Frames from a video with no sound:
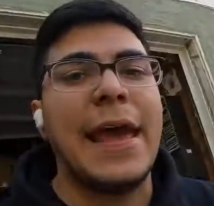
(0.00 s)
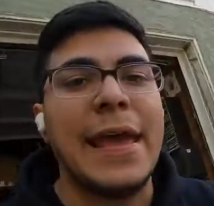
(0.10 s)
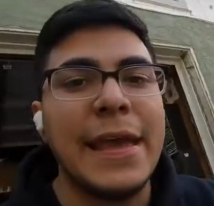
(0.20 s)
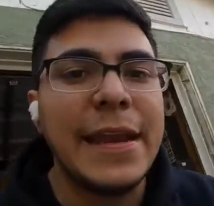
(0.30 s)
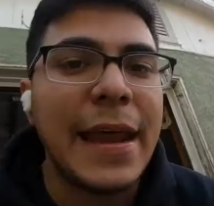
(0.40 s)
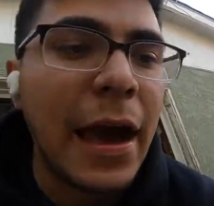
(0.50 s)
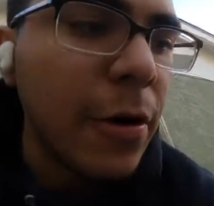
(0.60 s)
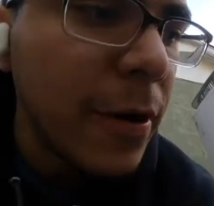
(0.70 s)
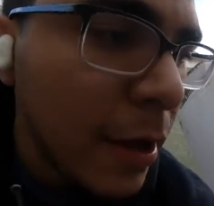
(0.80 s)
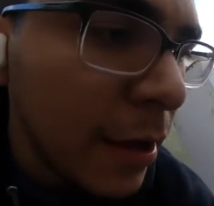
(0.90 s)
I hit it out,
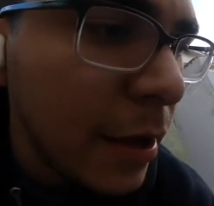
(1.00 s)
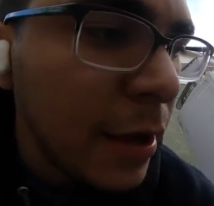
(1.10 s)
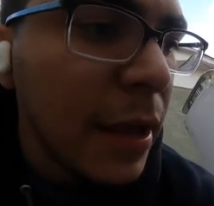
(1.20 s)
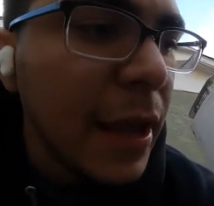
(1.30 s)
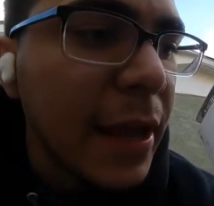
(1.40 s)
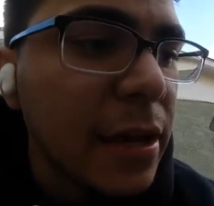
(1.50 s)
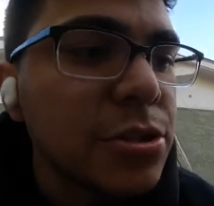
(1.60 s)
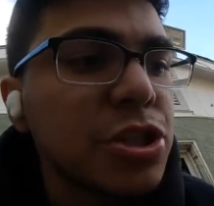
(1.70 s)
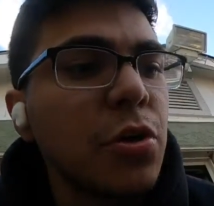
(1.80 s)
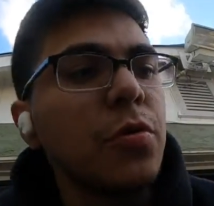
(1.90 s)
and I'll
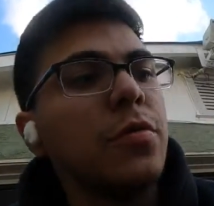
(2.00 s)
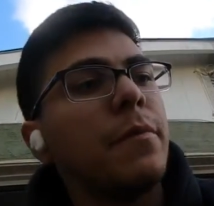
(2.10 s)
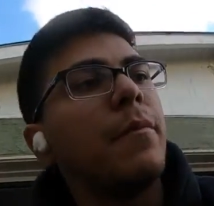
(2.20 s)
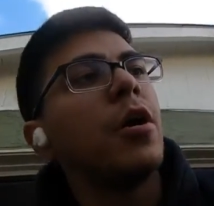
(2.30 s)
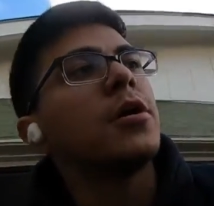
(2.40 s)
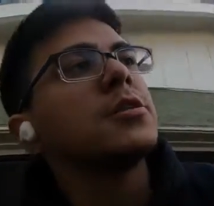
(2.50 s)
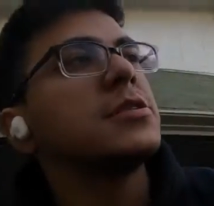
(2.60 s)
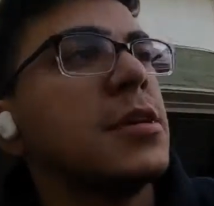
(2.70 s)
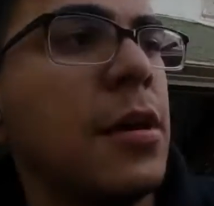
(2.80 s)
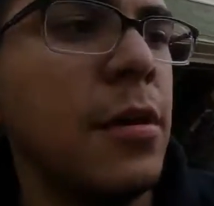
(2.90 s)
show you the
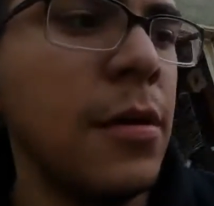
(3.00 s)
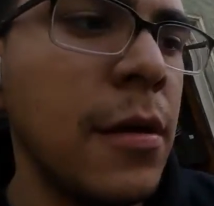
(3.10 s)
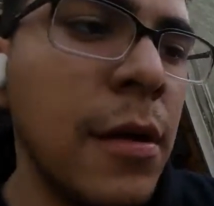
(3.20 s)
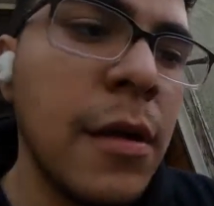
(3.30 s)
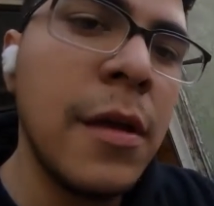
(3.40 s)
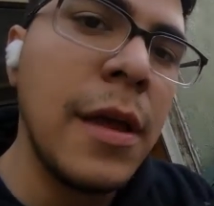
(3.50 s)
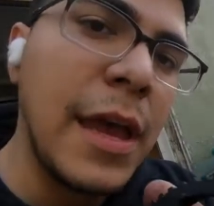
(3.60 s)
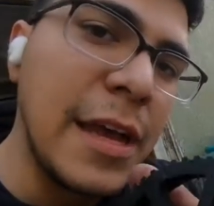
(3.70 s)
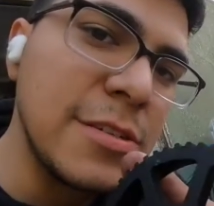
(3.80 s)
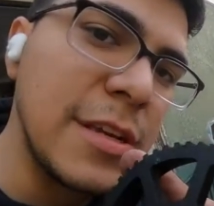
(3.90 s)
marks.
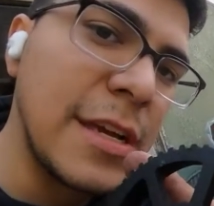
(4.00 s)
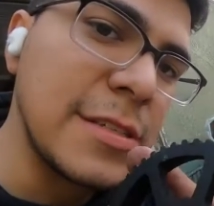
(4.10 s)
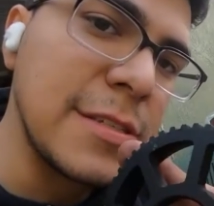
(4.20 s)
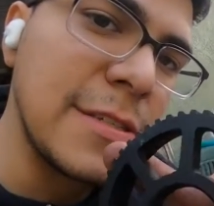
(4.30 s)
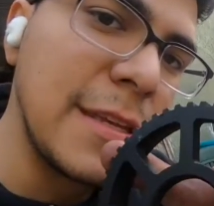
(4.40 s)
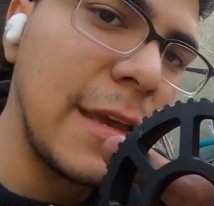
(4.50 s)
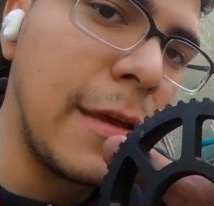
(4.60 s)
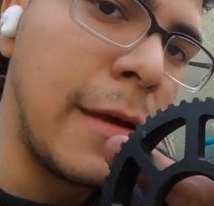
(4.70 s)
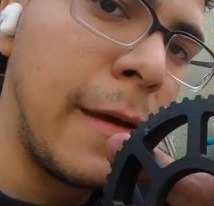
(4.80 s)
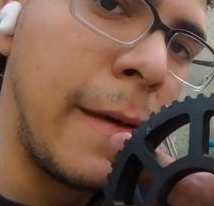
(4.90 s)
As you guys can see,
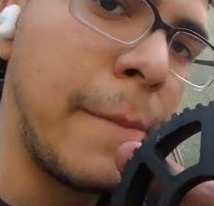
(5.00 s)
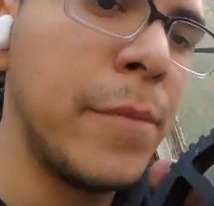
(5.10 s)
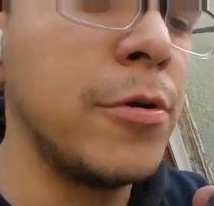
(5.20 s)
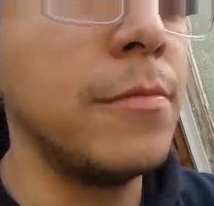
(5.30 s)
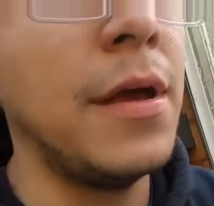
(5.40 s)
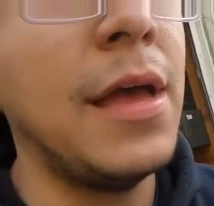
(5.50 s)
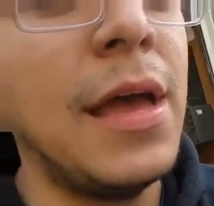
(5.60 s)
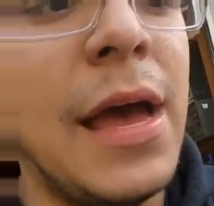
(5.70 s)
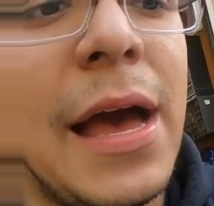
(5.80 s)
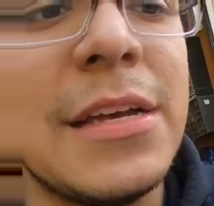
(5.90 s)
boom.
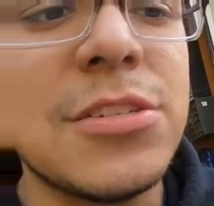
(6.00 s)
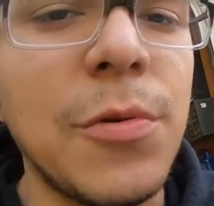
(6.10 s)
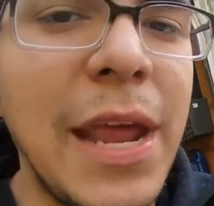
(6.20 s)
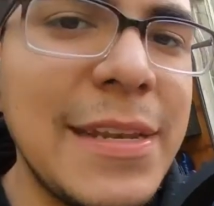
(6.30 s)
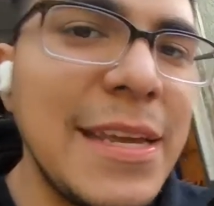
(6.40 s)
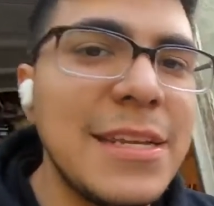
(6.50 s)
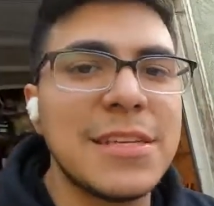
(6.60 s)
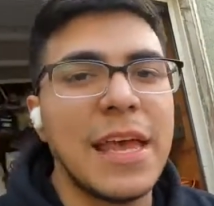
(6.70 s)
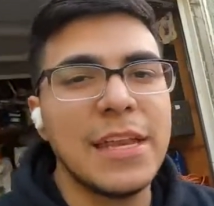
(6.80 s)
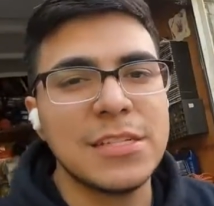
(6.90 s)
So what I did is
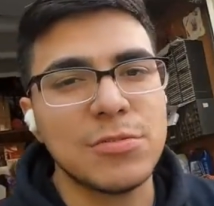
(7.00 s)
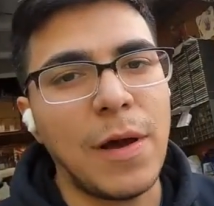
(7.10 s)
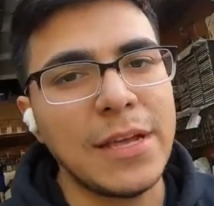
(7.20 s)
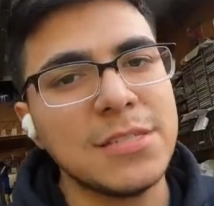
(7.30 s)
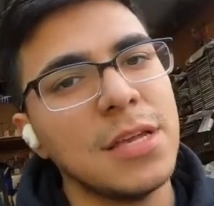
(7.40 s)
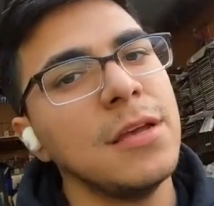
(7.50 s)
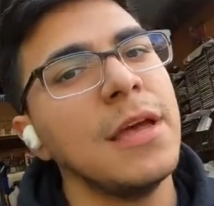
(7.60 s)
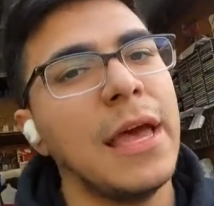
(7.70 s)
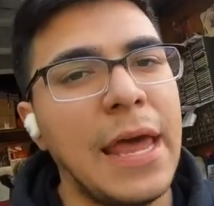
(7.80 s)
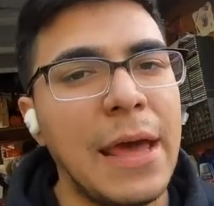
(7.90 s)
I hit it twice,
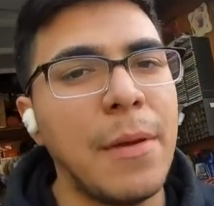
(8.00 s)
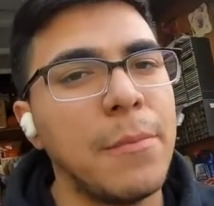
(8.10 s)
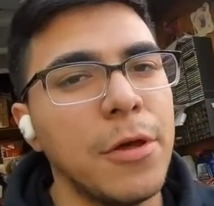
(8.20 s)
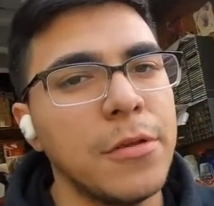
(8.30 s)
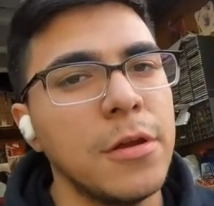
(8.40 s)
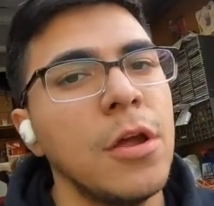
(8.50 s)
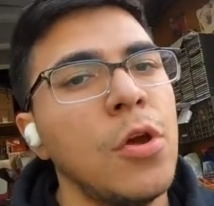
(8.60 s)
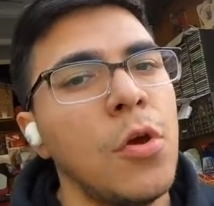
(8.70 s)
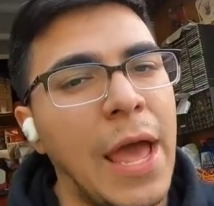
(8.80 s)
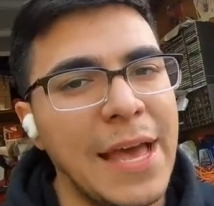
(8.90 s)
and I had my brother,
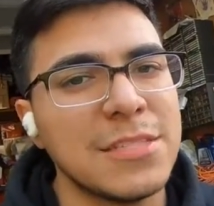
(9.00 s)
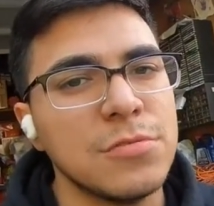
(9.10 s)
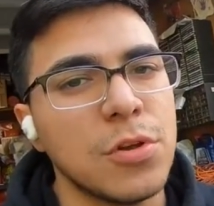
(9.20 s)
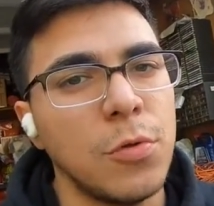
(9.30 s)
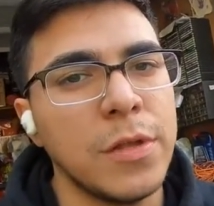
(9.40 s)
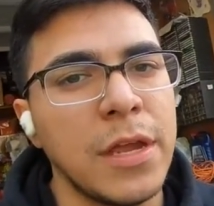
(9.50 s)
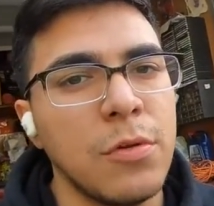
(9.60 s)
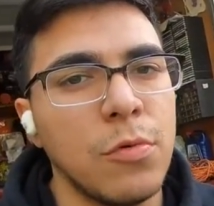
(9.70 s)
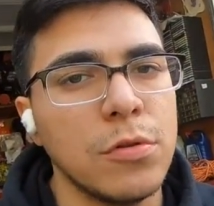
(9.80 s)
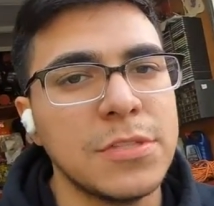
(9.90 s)
as he was holding it,
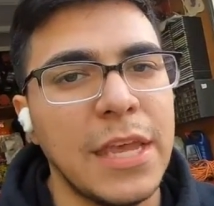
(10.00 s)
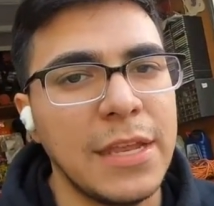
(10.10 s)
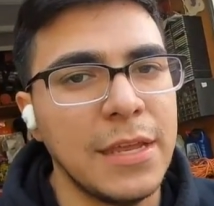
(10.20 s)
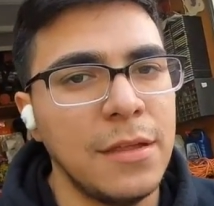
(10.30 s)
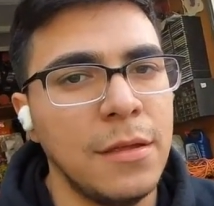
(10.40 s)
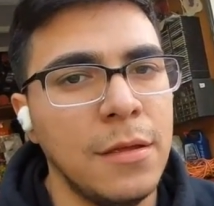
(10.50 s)
rotate it.